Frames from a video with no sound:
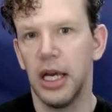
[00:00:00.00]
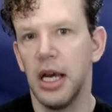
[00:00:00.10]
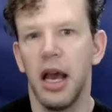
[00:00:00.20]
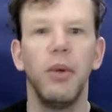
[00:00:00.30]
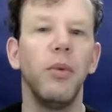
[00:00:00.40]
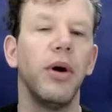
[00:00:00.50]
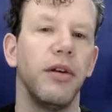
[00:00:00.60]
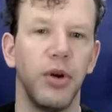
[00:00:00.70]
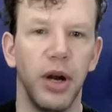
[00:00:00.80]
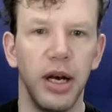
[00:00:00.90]
and
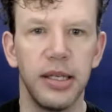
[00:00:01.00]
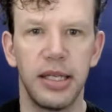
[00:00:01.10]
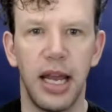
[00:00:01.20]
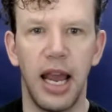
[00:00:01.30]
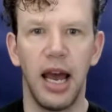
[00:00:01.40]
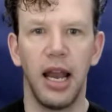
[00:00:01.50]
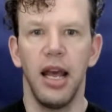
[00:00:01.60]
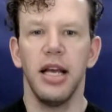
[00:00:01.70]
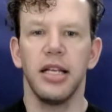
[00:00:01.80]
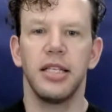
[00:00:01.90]
whatever else. And
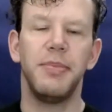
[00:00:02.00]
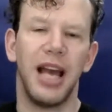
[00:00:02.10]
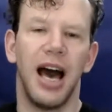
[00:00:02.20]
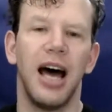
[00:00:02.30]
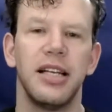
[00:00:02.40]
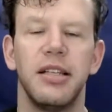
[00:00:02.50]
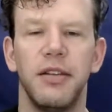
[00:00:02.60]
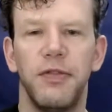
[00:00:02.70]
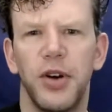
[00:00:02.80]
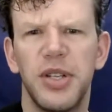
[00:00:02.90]
to be honest,
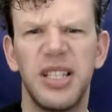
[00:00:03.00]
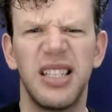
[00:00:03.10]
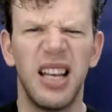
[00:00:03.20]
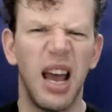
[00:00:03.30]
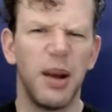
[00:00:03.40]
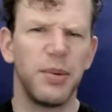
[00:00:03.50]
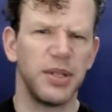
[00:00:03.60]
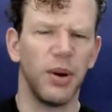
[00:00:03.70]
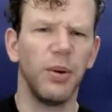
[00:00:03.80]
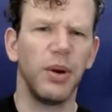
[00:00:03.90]
at first I
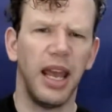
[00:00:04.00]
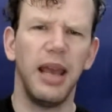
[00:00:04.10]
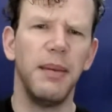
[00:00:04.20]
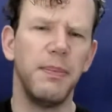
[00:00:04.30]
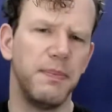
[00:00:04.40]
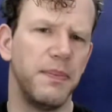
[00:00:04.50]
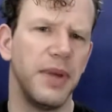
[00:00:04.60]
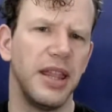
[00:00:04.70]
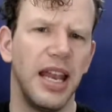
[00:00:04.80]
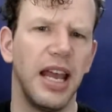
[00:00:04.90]
was okay,
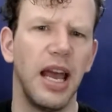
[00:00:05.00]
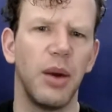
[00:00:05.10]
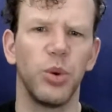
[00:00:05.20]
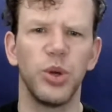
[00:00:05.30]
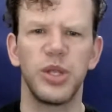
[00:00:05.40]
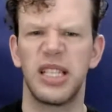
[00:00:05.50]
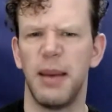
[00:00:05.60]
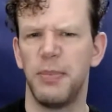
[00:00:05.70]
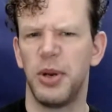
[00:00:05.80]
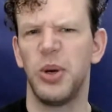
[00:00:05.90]
but then I got real
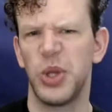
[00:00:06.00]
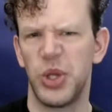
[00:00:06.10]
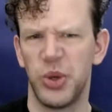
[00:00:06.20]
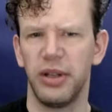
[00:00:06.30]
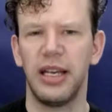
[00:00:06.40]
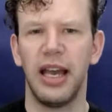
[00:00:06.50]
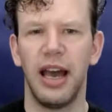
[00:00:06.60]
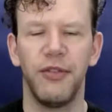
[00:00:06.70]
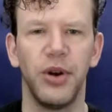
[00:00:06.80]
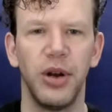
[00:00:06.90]
skeptical shortly
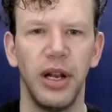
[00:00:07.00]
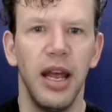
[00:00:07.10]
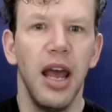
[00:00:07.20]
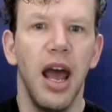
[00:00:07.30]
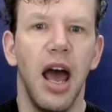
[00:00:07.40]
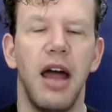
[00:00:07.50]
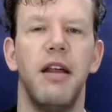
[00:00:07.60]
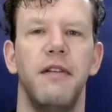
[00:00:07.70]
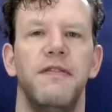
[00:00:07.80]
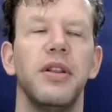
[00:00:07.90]
after, and
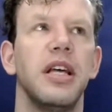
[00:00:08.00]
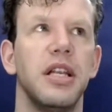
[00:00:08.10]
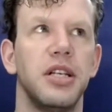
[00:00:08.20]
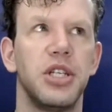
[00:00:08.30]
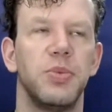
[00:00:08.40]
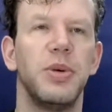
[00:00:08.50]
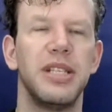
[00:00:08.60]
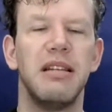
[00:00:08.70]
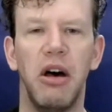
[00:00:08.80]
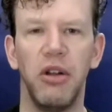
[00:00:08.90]
I felt that it just
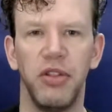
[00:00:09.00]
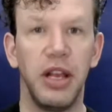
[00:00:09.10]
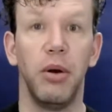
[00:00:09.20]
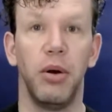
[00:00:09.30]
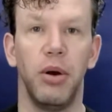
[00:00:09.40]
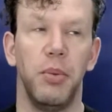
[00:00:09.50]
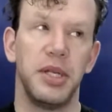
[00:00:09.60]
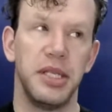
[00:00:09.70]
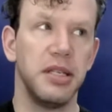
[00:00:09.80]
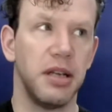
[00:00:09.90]
wasn't healthy, or it
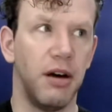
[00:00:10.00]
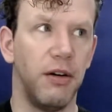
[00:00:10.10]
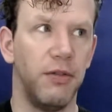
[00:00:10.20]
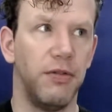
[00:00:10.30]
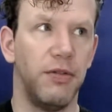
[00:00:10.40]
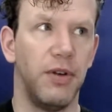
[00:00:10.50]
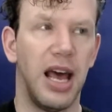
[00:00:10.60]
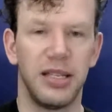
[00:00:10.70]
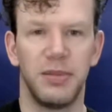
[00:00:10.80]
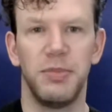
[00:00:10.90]
wasn't of
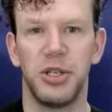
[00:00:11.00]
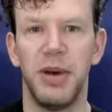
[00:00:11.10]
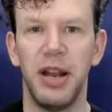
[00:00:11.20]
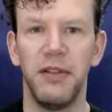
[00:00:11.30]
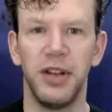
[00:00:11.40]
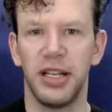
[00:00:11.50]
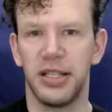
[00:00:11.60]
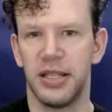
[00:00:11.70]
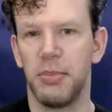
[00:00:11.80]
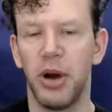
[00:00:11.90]
as much benefit
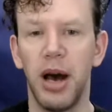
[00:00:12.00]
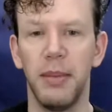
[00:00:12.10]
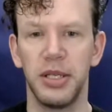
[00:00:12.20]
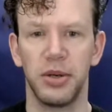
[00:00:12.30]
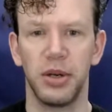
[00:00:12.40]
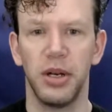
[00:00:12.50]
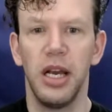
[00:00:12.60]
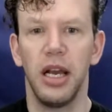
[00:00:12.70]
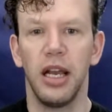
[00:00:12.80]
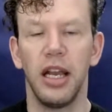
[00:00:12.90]
as they promised, or
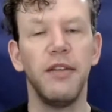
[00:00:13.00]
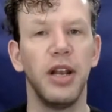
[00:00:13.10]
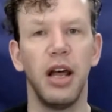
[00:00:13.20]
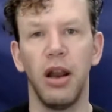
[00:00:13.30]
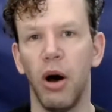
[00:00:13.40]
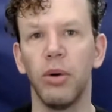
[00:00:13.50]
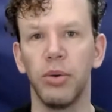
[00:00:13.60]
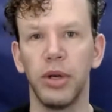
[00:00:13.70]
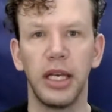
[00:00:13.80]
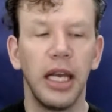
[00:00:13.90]
even at all really.